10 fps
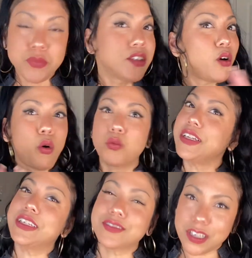The whole
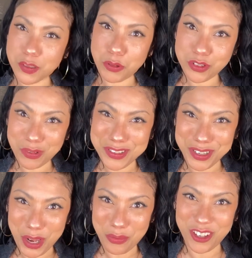reading is not supposed to
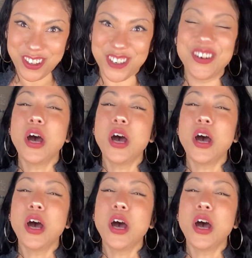resonate with you.